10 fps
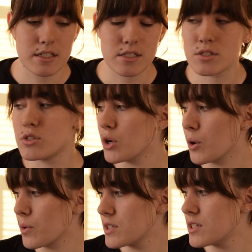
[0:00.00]

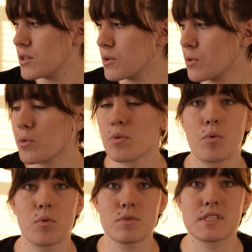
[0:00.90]
stoked to
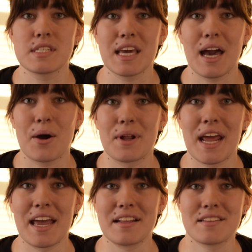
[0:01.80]
see how it
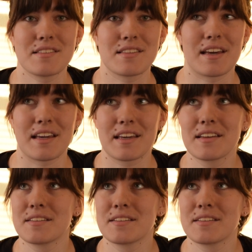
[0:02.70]
ends. Like